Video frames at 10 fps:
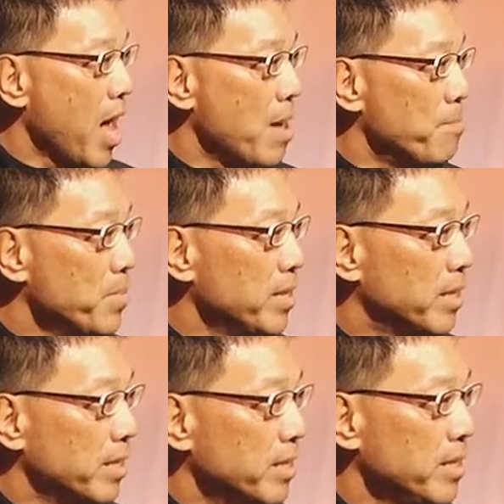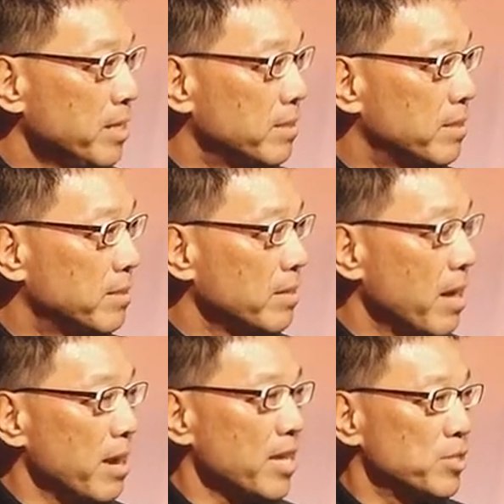and meet the
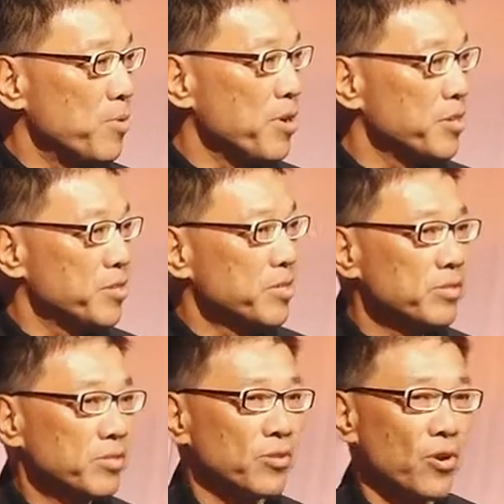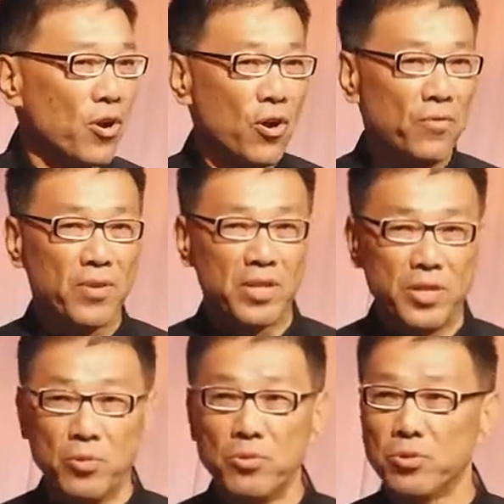needs and aspirations of a
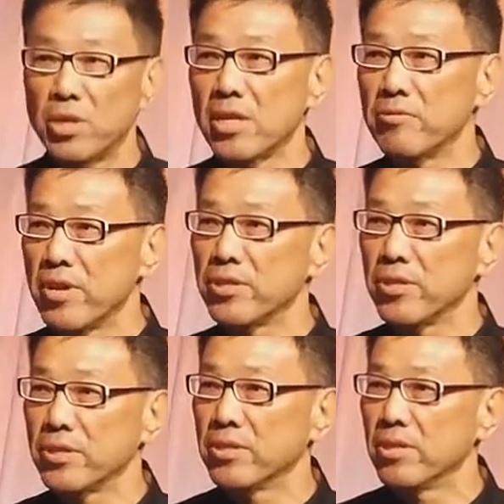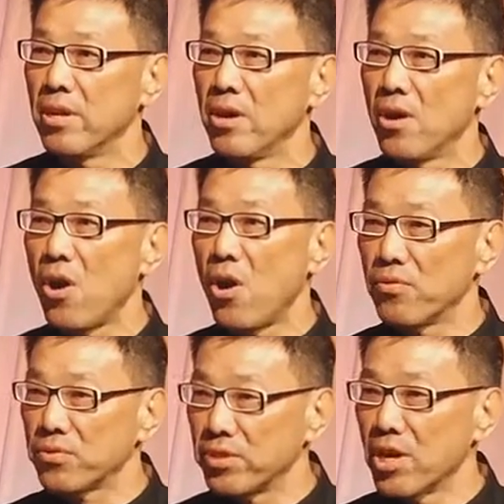new generation
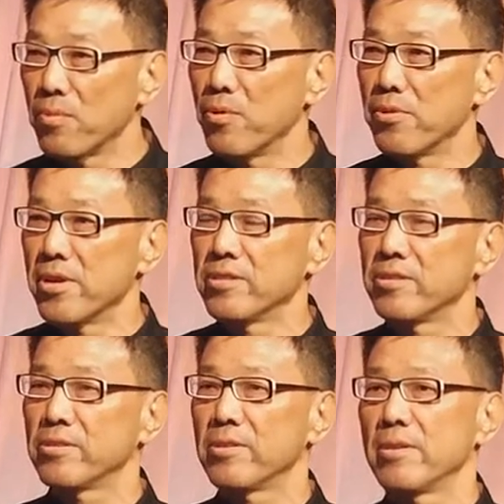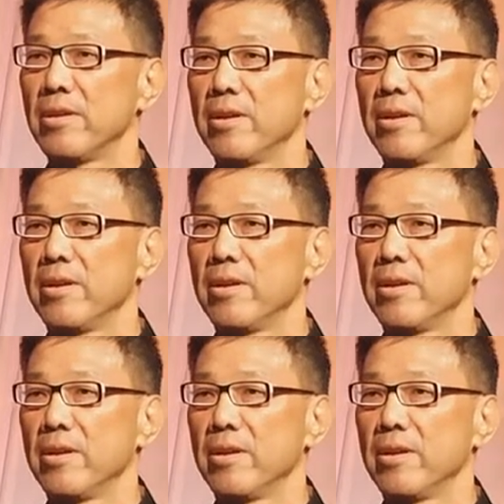of Singaporeans.